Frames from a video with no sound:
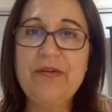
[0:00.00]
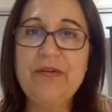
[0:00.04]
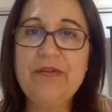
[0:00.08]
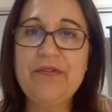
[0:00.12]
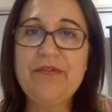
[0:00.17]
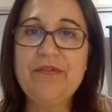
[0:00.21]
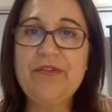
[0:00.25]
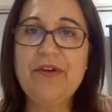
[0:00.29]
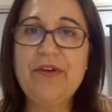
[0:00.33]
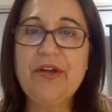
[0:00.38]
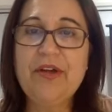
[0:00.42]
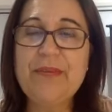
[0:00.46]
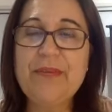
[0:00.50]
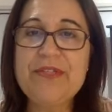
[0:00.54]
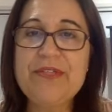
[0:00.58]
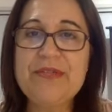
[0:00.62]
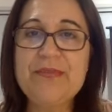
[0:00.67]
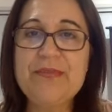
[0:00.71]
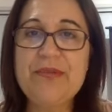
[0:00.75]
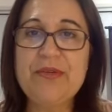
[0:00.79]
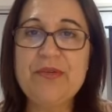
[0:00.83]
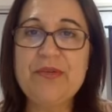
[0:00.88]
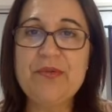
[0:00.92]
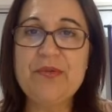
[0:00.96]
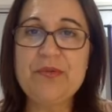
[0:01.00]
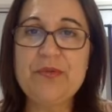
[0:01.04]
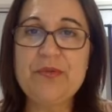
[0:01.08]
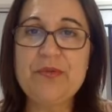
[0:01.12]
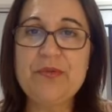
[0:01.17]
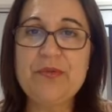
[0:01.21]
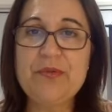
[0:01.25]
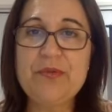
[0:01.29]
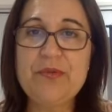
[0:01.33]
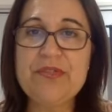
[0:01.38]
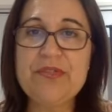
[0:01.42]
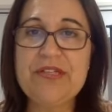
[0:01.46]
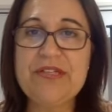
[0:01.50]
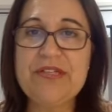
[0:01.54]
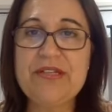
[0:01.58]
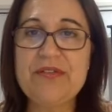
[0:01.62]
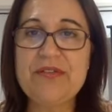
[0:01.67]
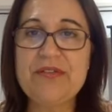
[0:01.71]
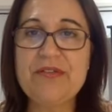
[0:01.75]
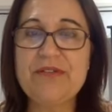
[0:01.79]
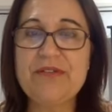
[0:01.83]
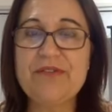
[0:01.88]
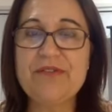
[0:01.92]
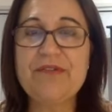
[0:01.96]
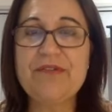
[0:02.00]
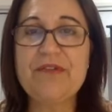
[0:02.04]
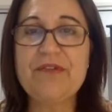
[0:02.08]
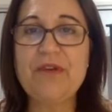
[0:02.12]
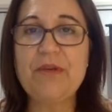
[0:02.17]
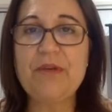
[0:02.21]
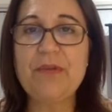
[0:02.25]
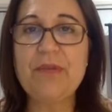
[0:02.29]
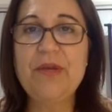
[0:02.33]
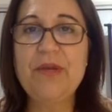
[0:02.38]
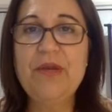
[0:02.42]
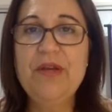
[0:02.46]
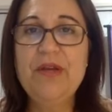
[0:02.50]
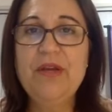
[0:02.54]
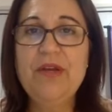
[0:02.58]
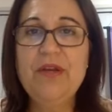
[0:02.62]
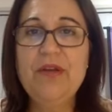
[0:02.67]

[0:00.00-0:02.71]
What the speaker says: vitamins and minerals, etc., from